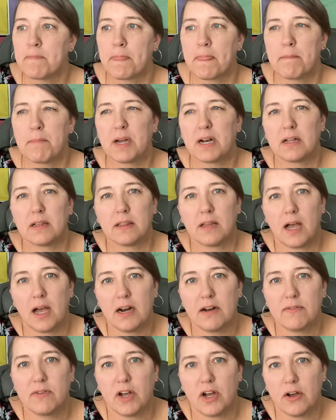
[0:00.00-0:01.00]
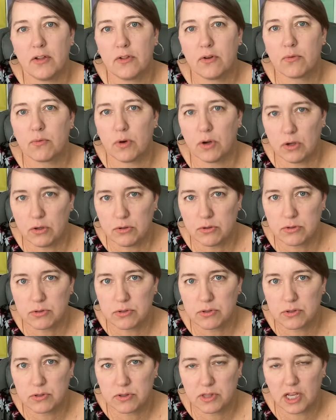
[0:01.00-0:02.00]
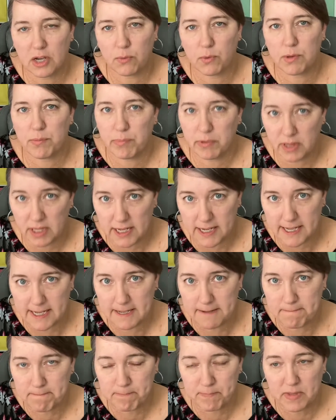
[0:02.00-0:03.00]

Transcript: But a lot of other roles that we play